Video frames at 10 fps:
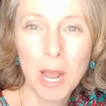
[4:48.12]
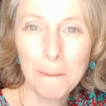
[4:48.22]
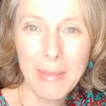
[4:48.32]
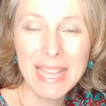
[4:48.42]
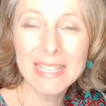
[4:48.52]

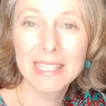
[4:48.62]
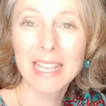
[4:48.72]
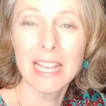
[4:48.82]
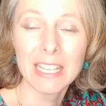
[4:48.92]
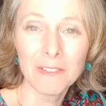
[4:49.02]
bass
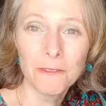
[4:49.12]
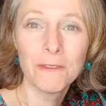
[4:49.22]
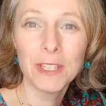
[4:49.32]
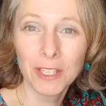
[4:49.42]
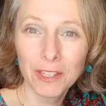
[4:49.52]
and you can
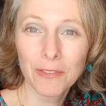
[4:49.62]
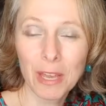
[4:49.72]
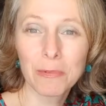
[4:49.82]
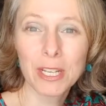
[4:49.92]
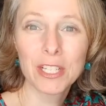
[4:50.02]
feel the
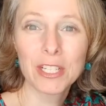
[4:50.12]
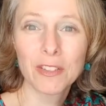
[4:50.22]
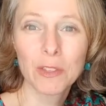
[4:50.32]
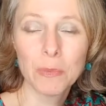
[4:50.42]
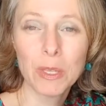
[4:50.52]
vibration of the
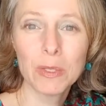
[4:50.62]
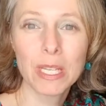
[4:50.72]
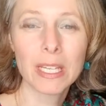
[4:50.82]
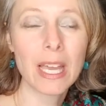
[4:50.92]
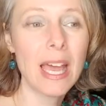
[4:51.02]
music,
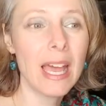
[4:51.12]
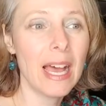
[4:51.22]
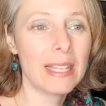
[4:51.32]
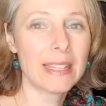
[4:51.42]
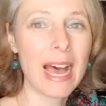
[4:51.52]

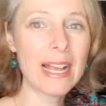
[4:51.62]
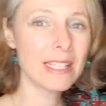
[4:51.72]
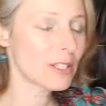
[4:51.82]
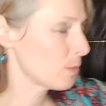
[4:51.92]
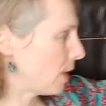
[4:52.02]
that's what